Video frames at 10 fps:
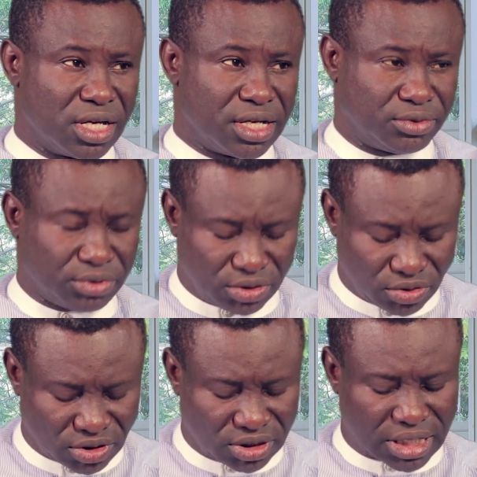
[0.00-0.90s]
It
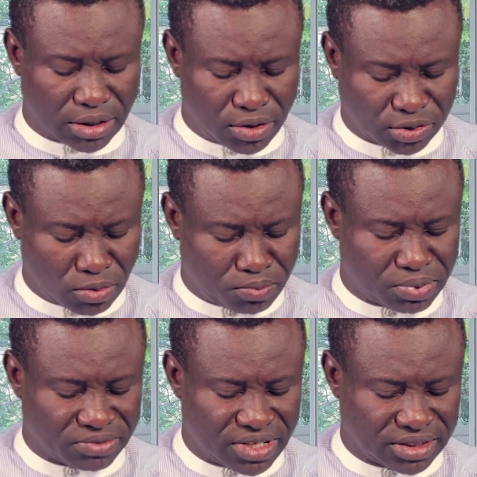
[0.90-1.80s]
reduces and also
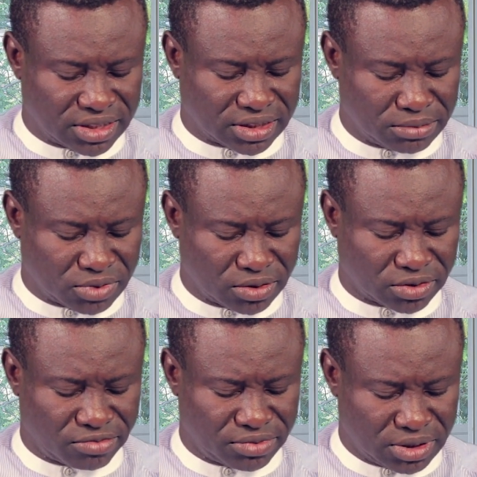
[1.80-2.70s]
prevents the
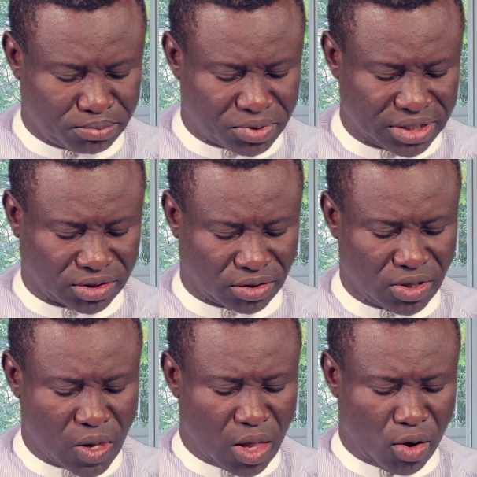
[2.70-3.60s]
symptoms of depression,
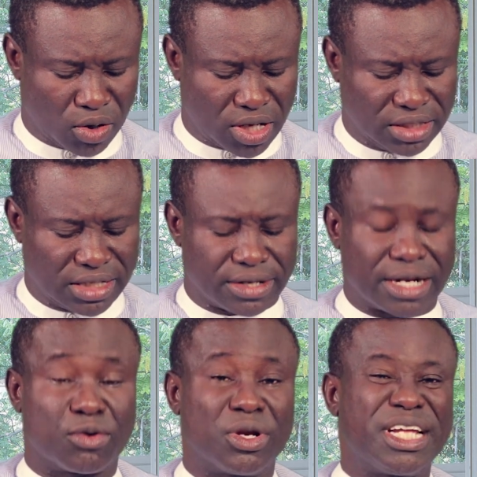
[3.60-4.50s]
okay. They
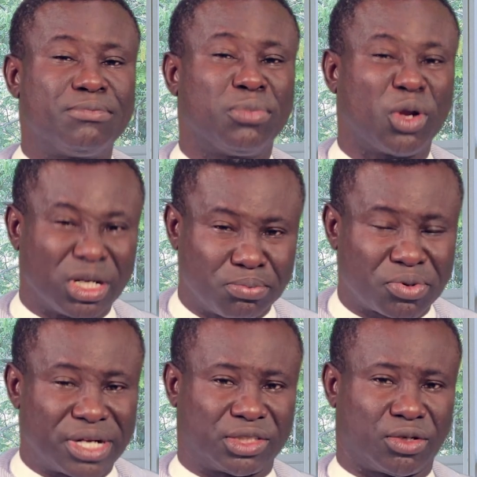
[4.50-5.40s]
regulate blood
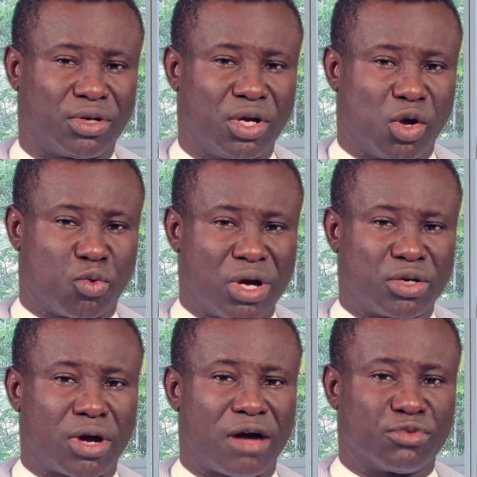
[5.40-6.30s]
pressure. When
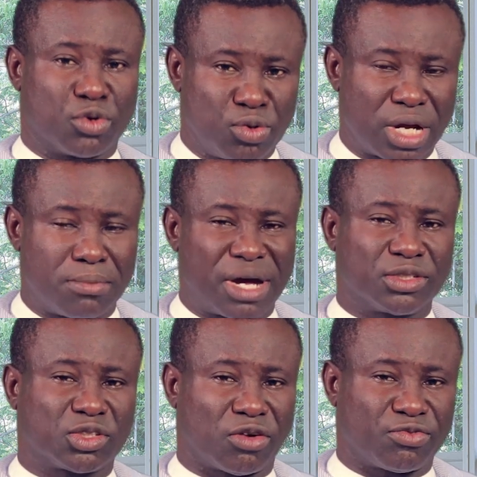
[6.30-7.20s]
you have good
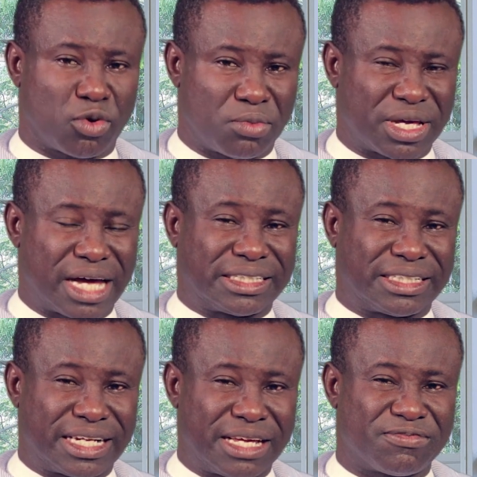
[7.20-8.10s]
amounts of
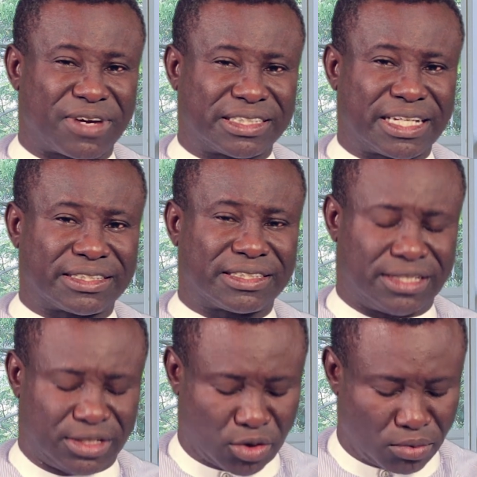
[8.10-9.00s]
omega-3 fatty
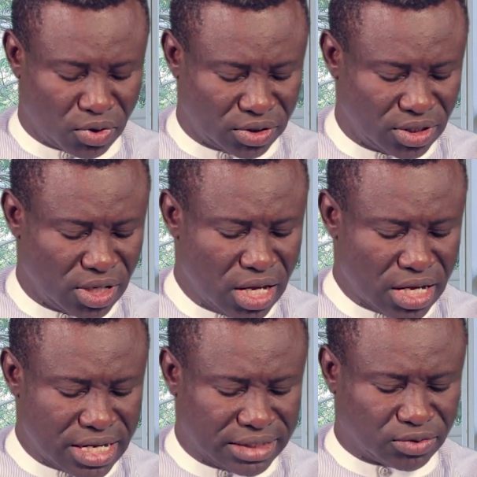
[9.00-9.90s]
acid in your body,
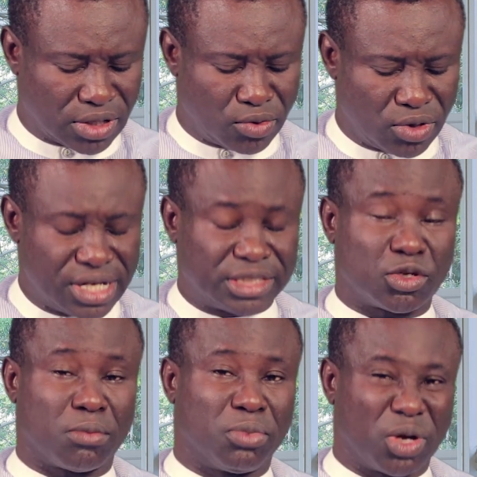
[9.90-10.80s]
it regulates
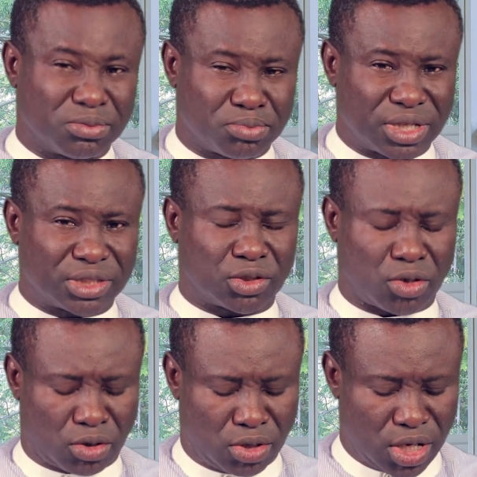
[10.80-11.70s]
your blood
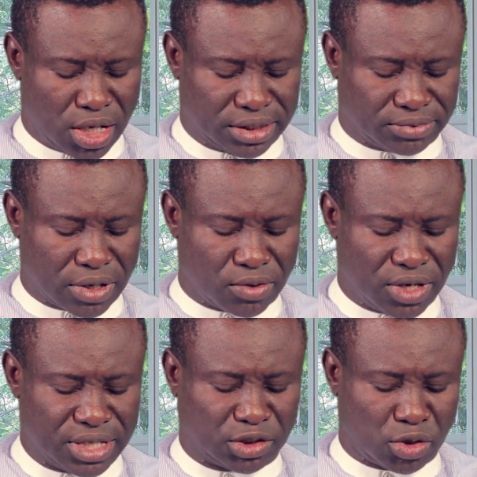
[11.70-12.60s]
pressure, it
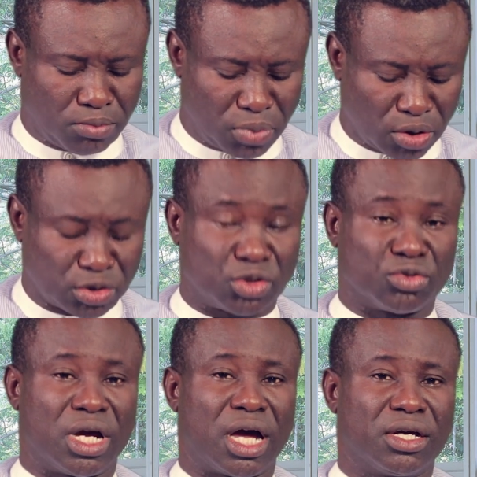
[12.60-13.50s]
regulates your blood
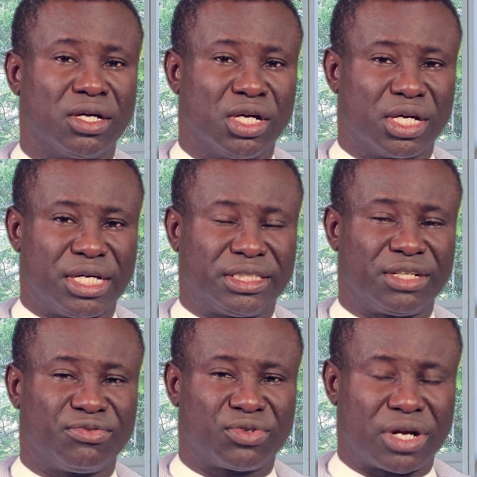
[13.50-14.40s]
sugar, it
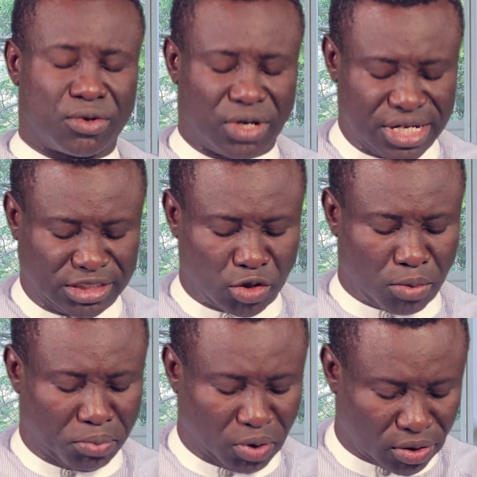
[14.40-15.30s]
even regulates
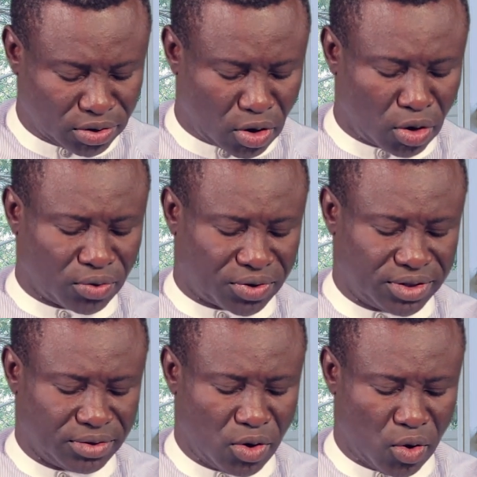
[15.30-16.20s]
your blood
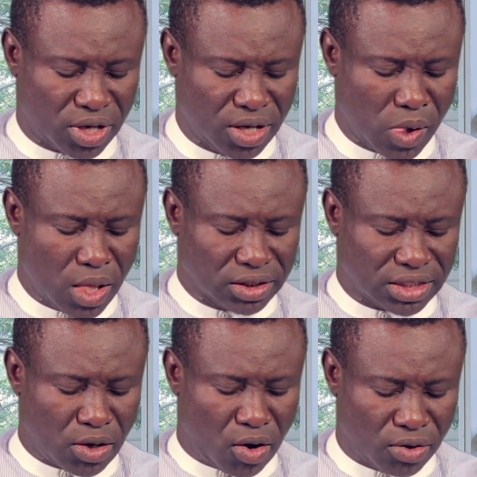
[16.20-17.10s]
clotting, okay?
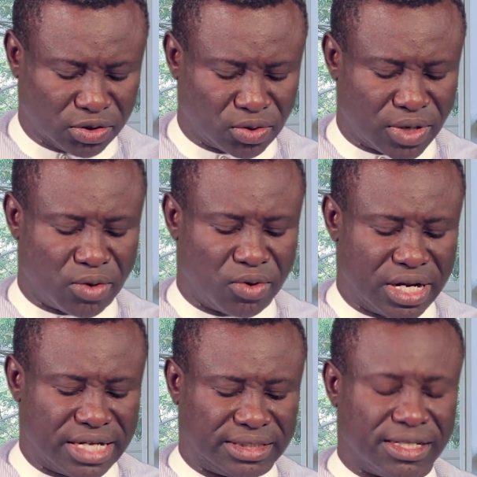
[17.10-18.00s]
They also
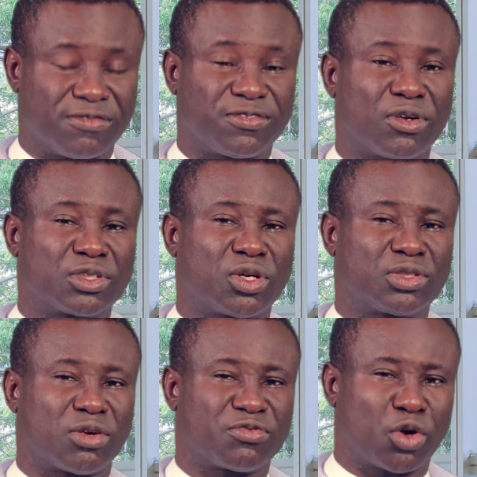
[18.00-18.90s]
regulate the
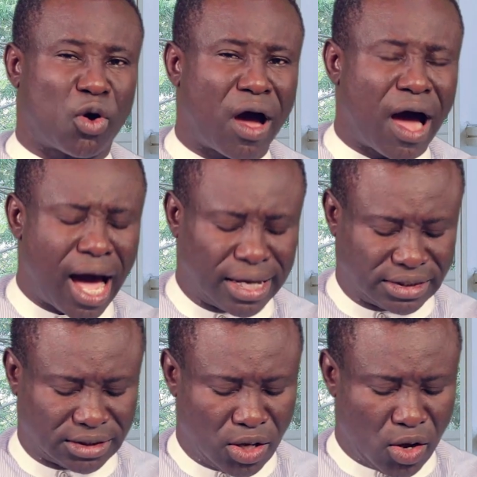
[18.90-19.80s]
functions of your
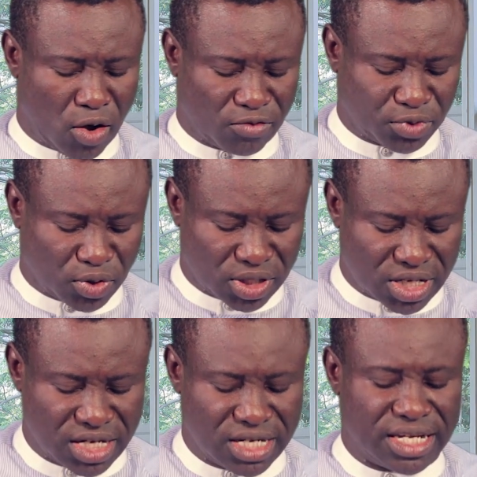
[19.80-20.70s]
heart, of your
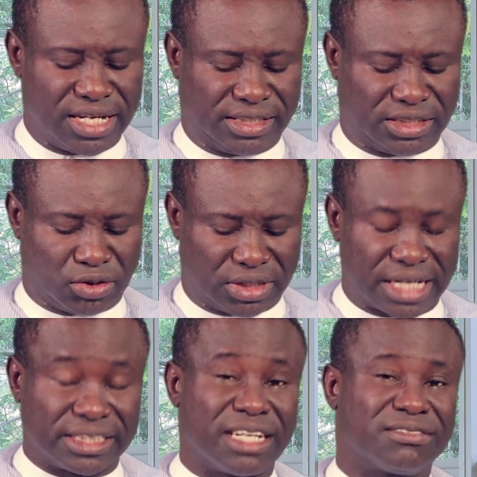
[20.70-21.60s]
kidneys, your
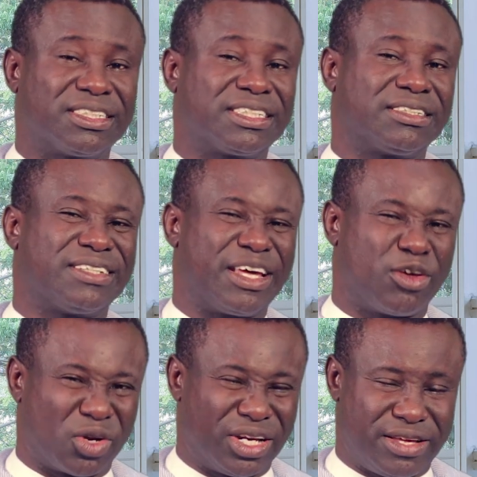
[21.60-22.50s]
digestive system,
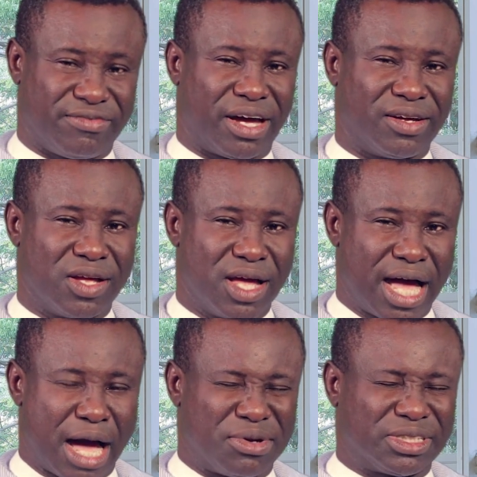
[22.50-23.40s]
your liver.
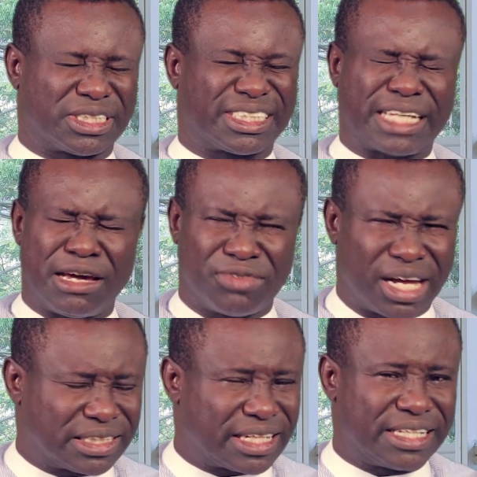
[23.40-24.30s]
I mean,
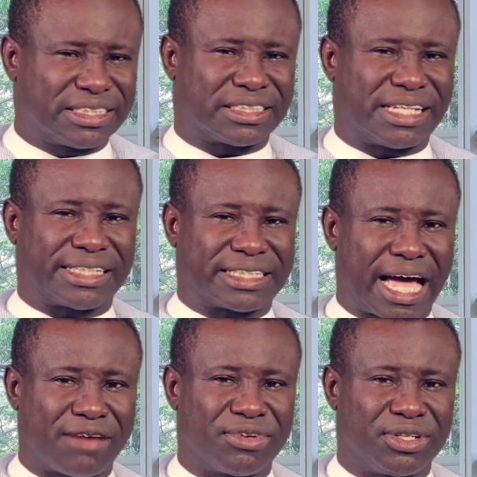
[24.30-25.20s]
several things that
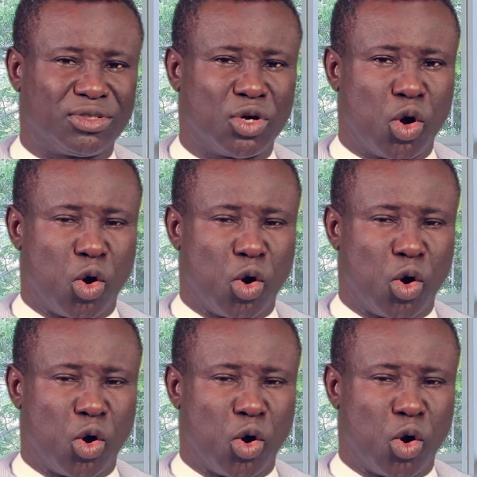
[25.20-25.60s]
having